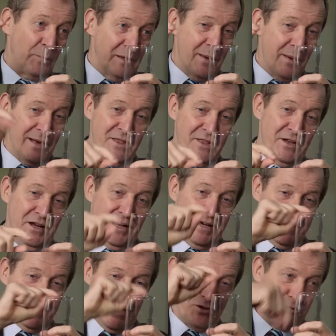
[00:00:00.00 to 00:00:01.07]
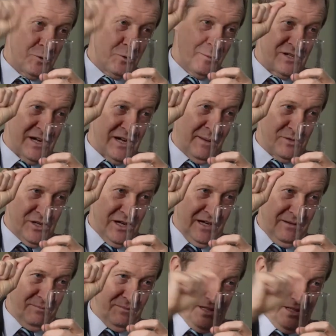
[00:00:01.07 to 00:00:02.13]
up in the middle of the night and I drew my jam
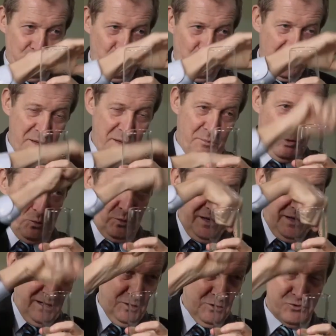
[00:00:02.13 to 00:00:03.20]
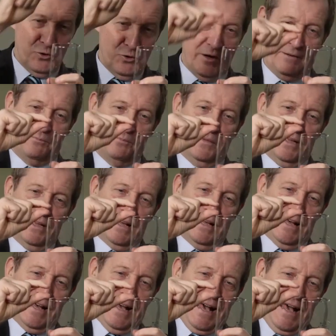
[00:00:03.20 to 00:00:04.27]
jar. It's all in the book with a little drawing.
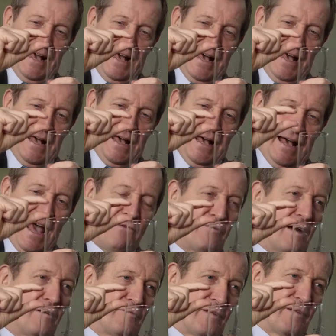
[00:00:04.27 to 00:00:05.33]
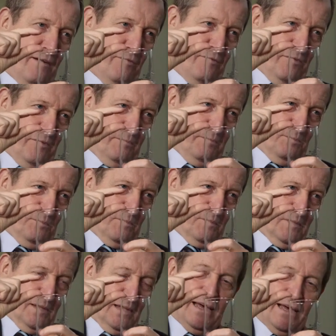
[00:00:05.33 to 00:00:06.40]
FFF.
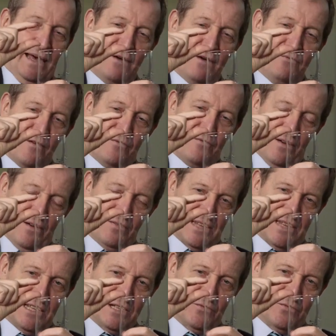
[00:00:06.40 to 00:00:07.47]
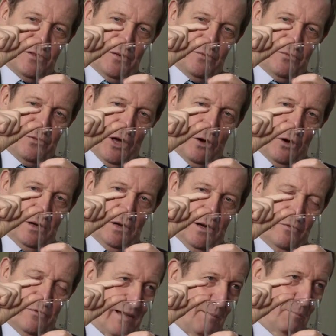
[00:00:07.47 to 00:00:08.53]
FFF stands for
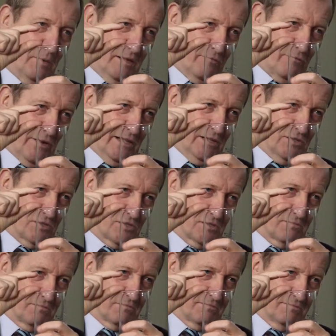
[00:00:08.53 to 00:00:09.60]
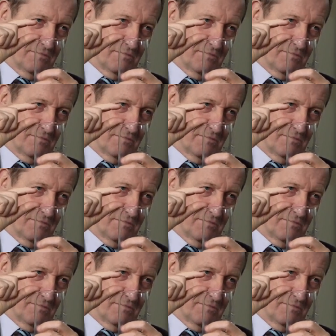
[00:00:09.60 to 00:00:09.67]
Fiona Family Friends.